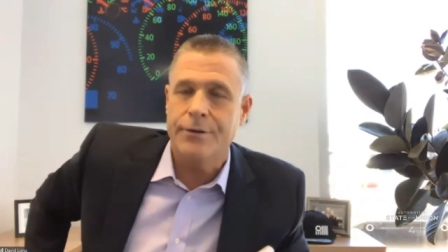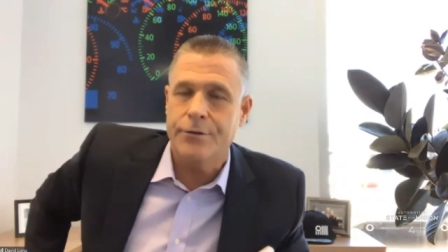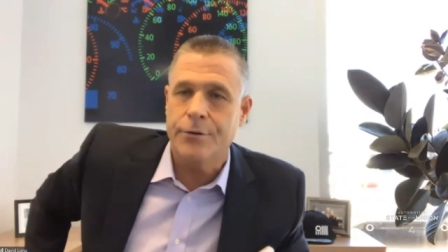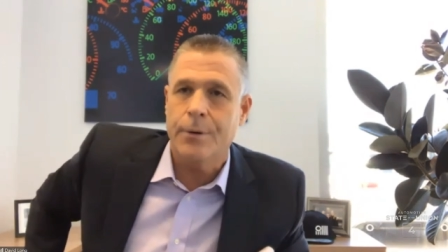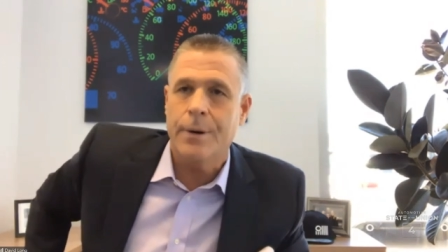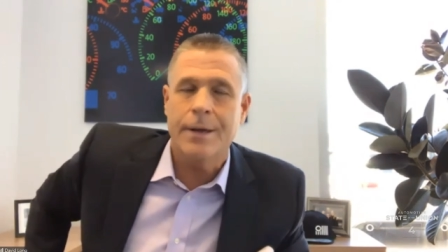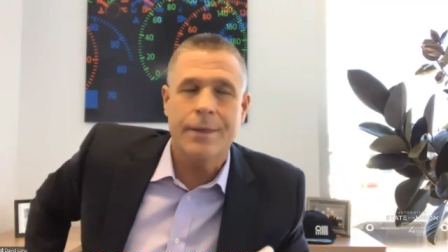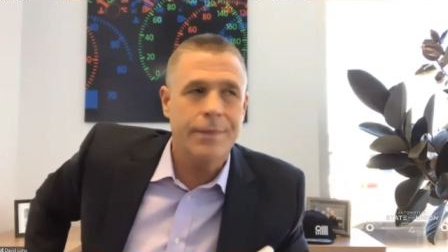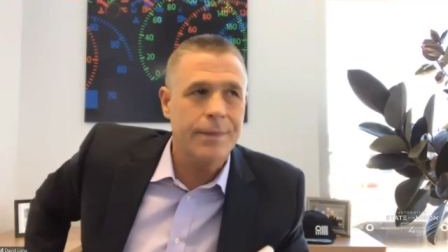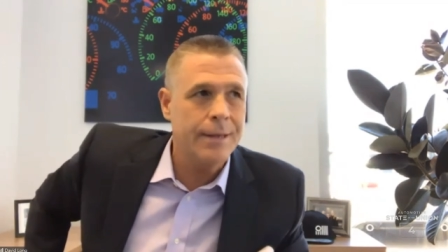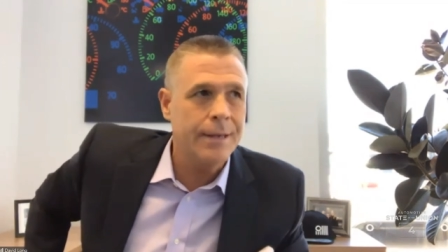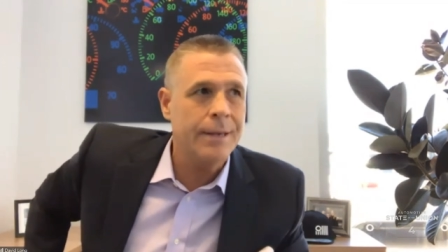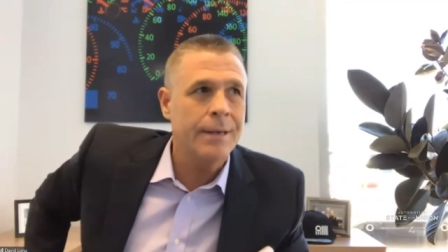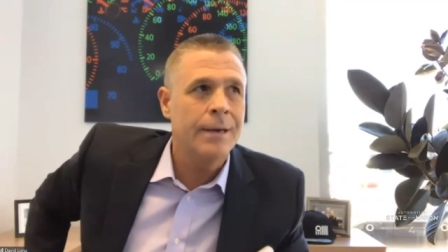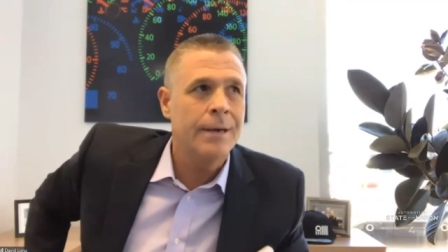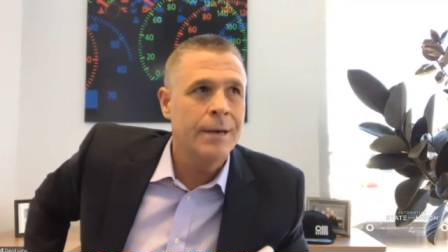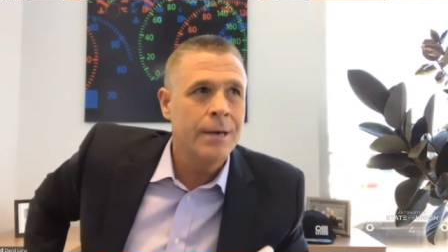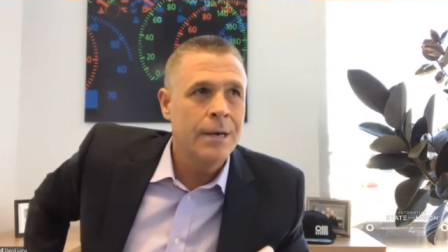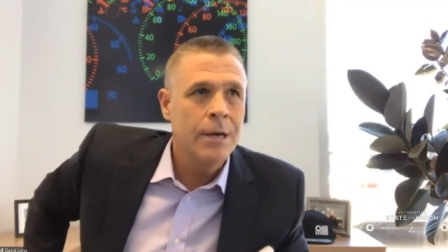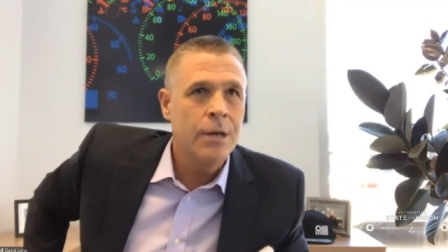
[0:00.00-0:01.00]
So I think
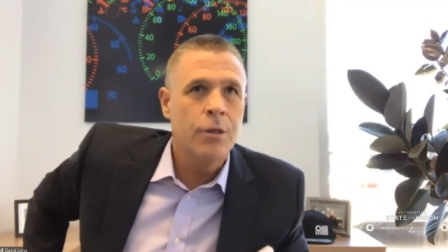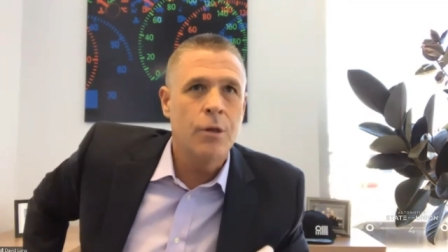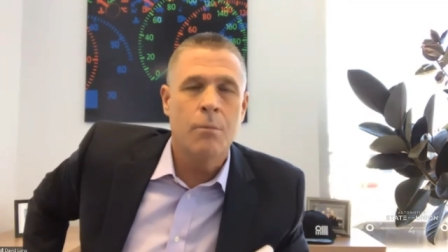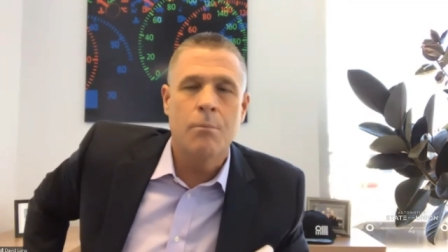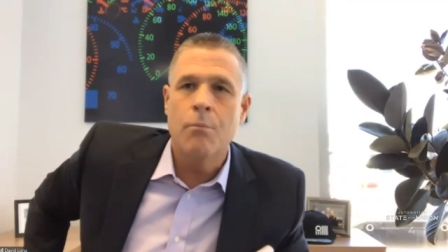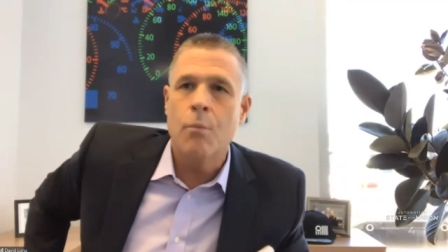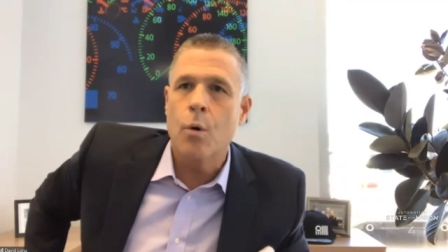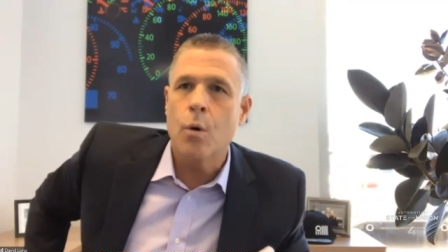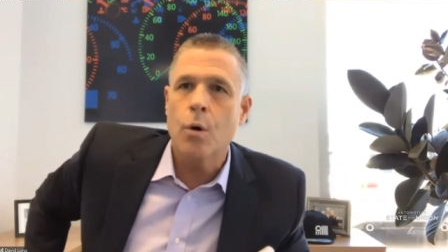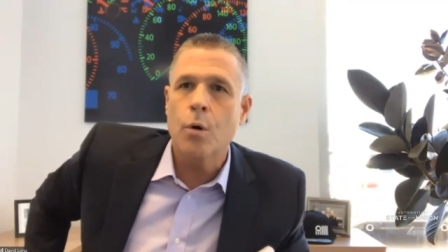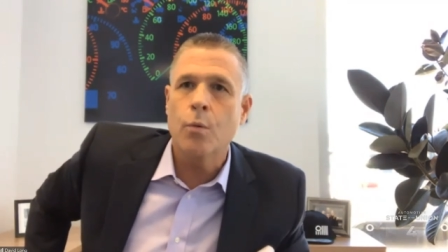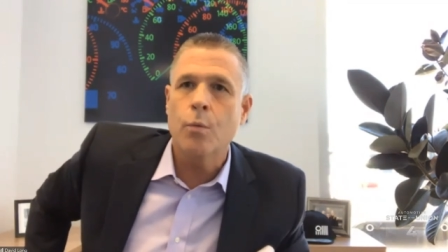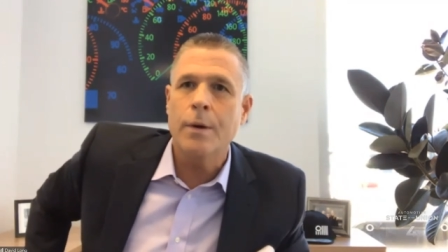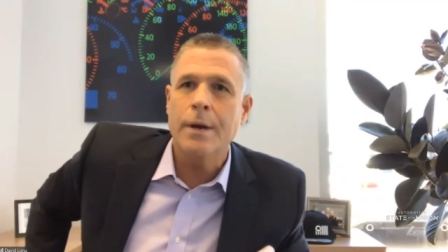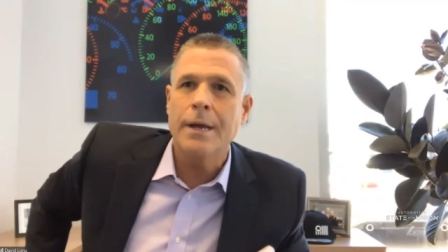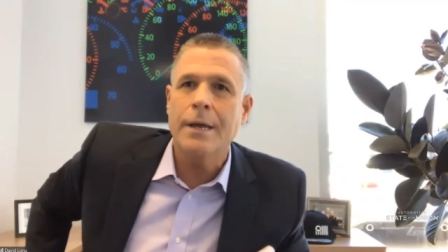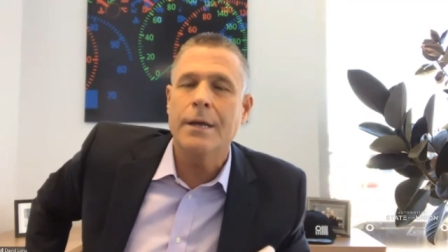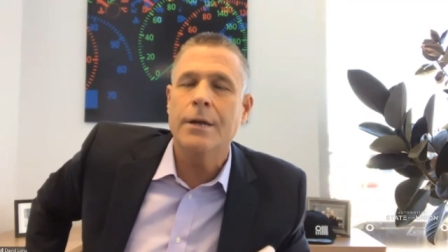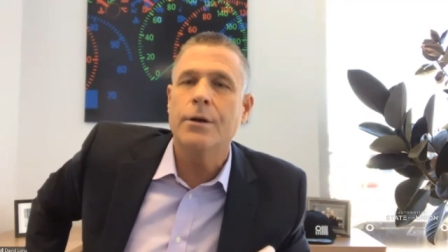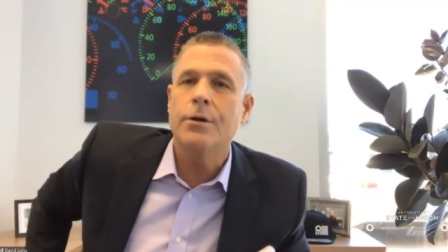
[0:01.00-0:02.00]
the more
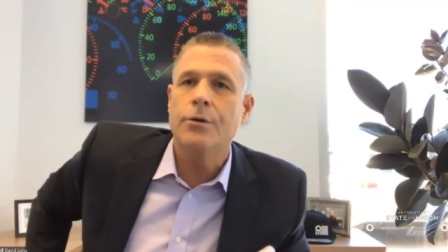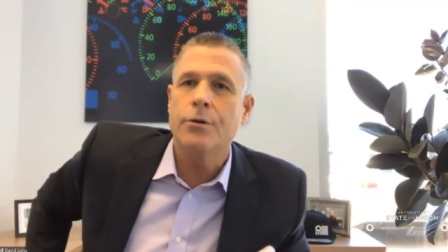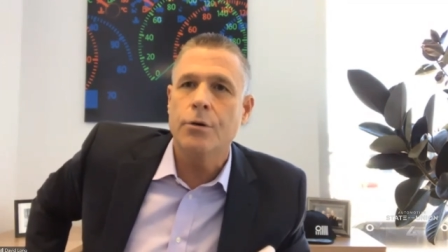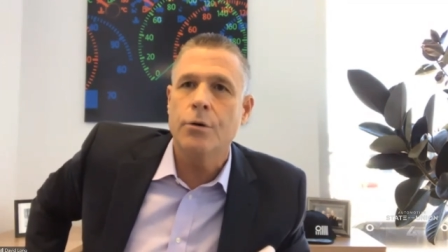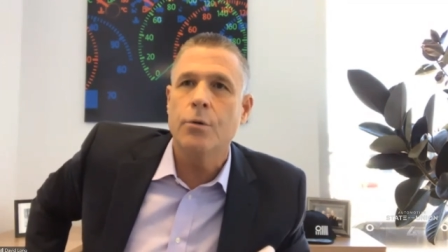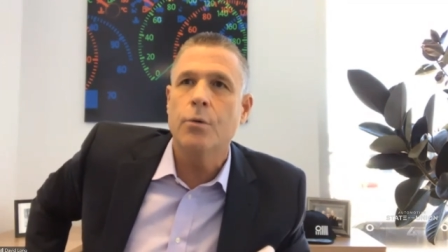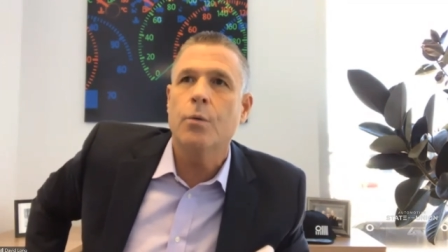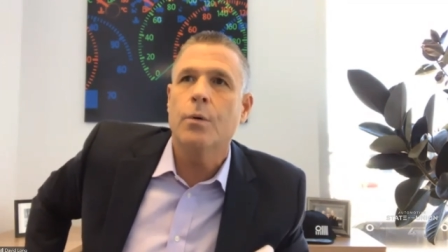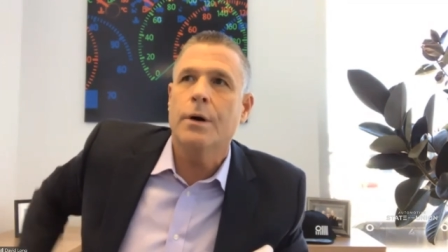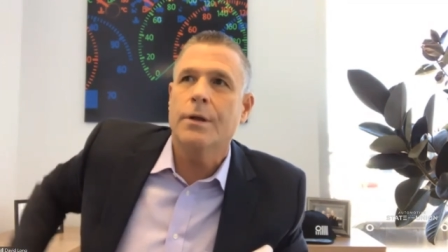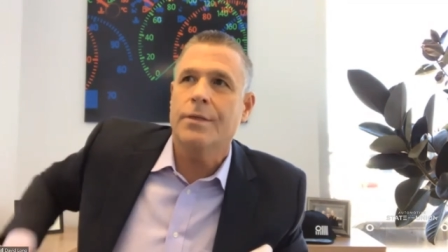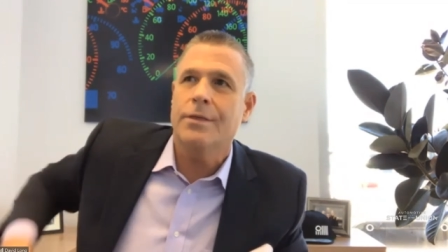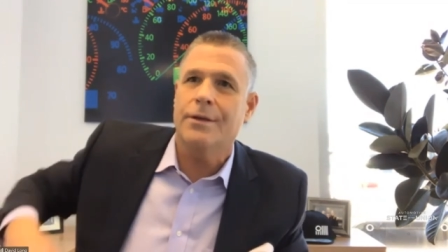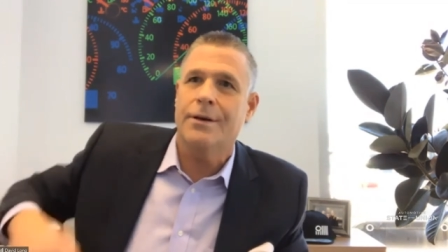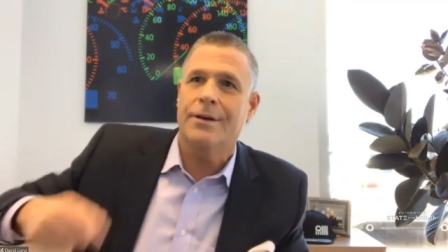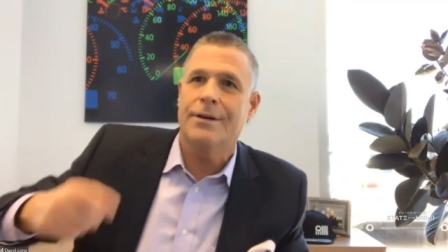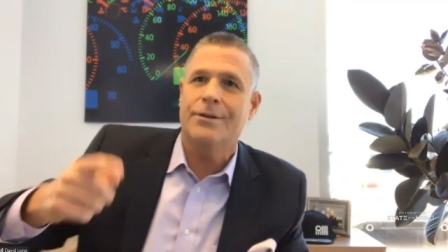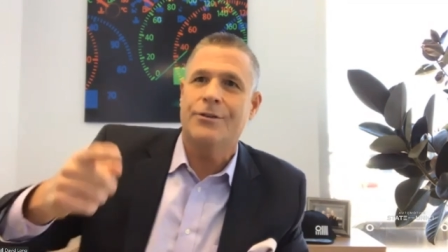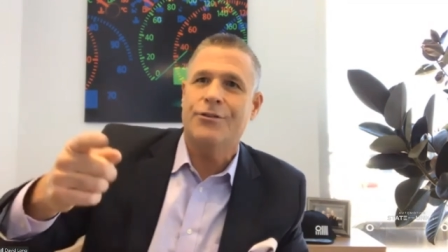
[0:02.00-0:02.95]
we can do what the